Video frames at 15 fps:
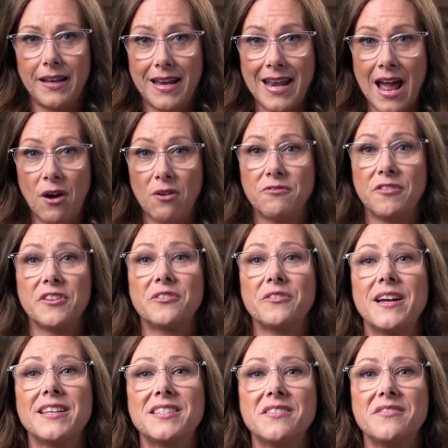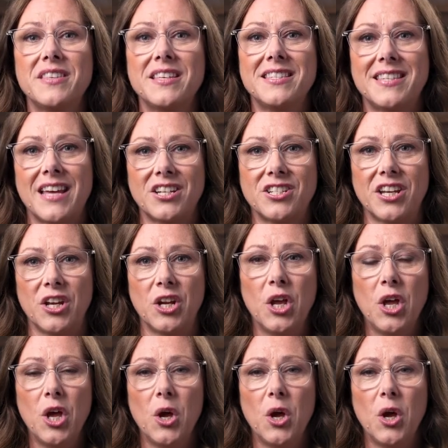Now, for the rest of this session,